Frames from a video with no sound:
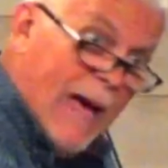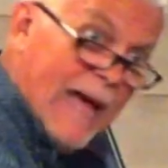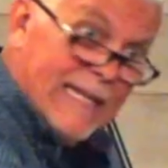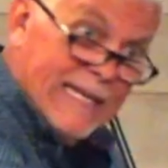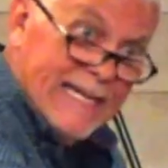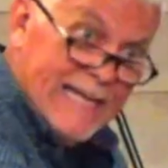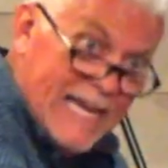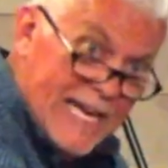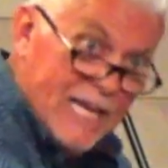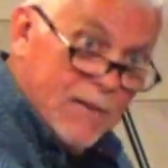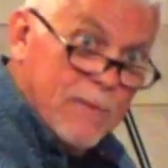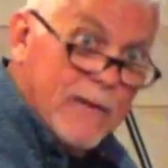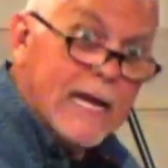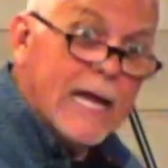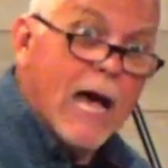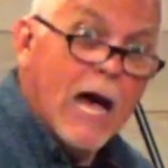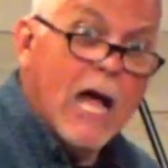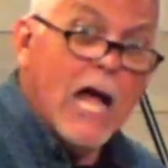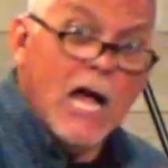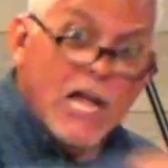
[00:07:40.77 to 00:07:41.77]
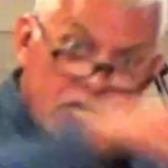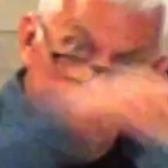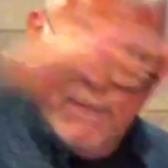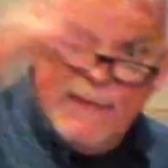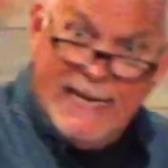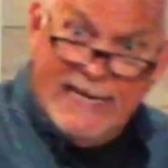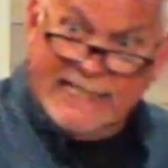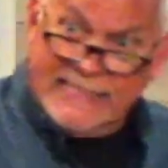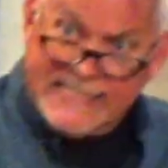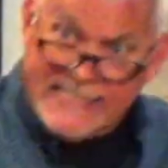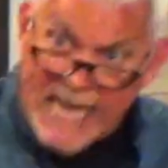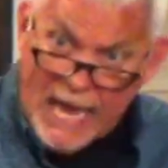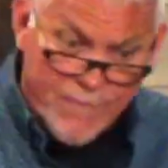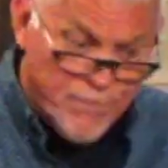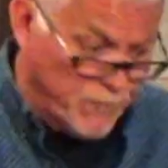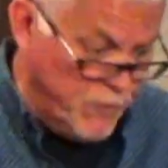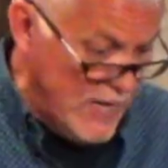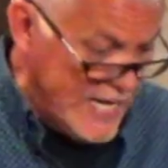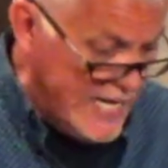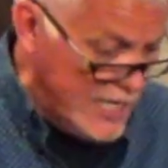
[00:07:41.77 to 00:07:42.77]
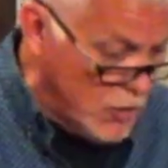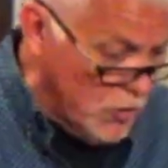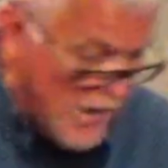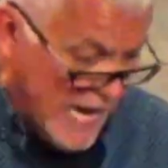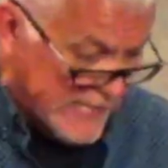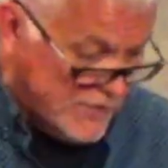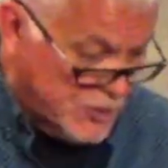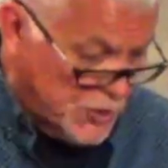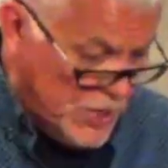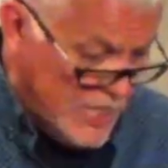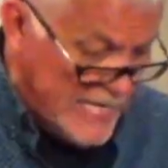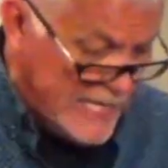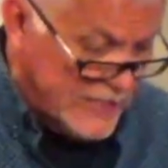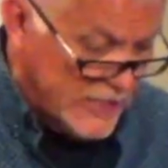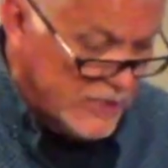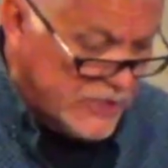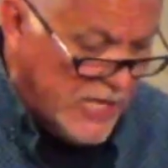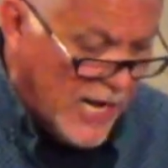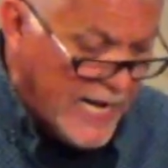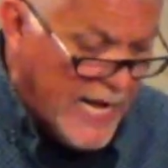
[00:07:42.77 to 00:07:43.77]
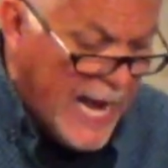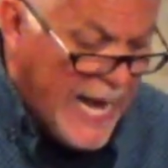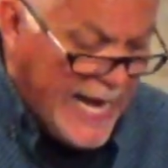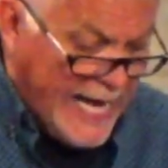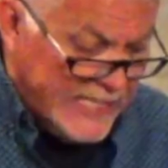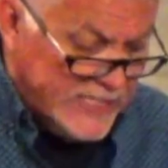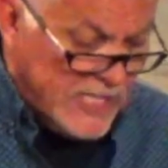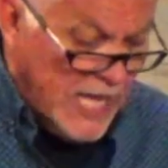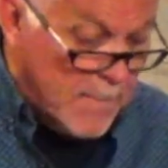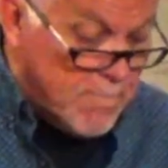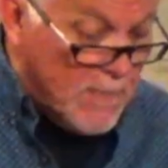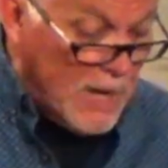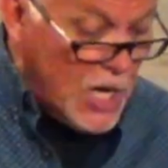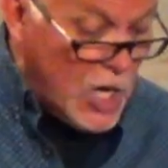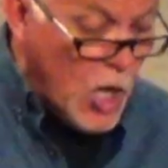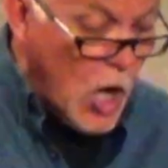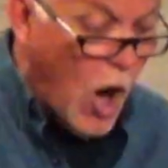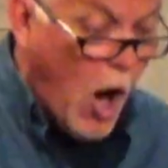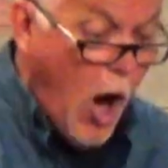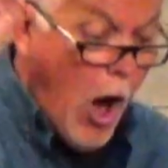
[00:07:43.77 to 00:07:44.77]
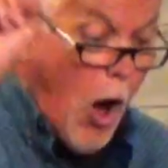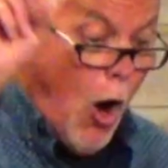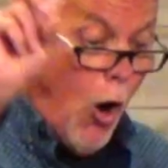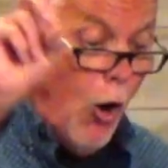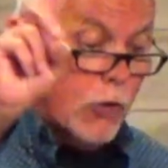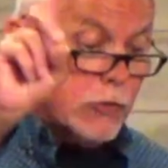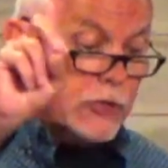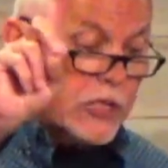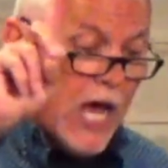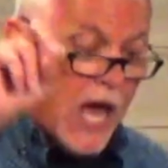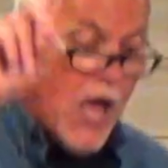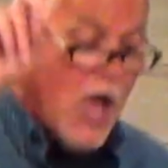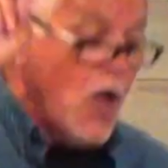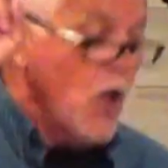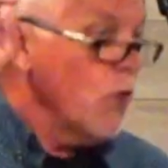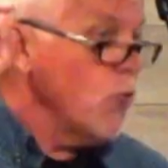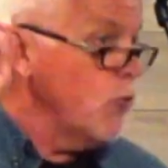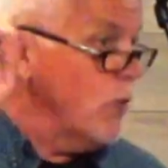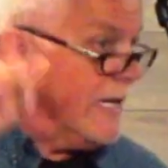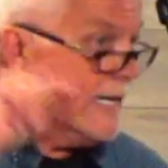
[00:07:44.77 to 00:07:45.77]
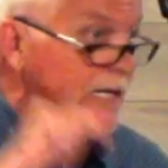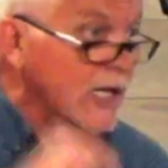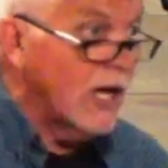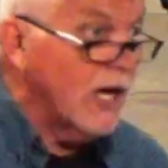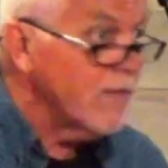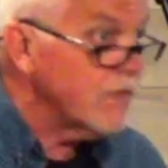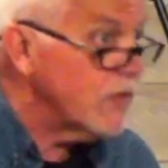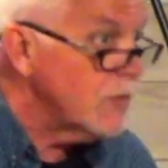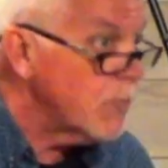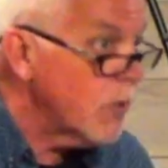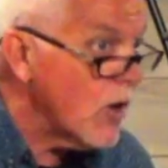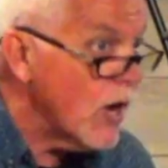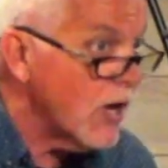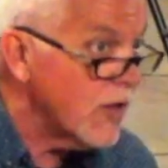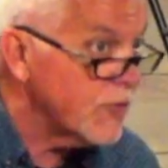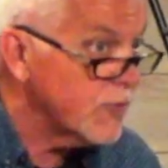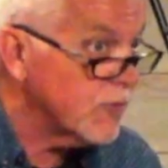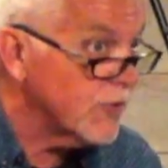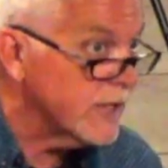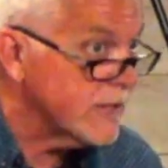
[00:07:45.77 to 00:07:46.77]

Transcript: the enemy to being set free in Christ Jesus. He said, because we love the brethren.